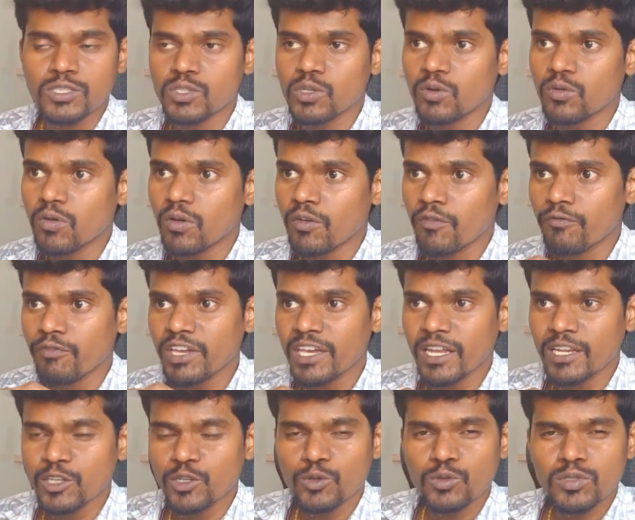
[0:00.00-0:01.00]
So we
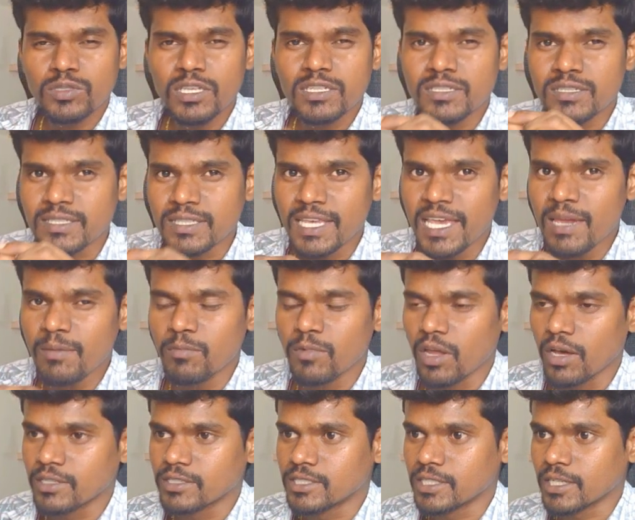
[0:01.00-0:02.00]
can use the same
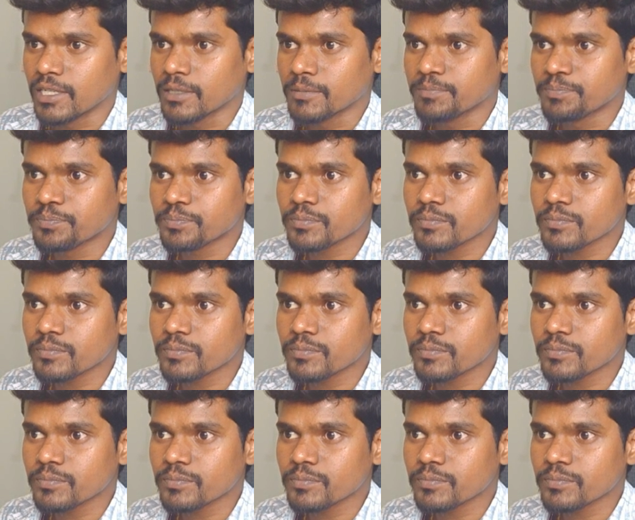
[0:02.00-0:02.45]
logic.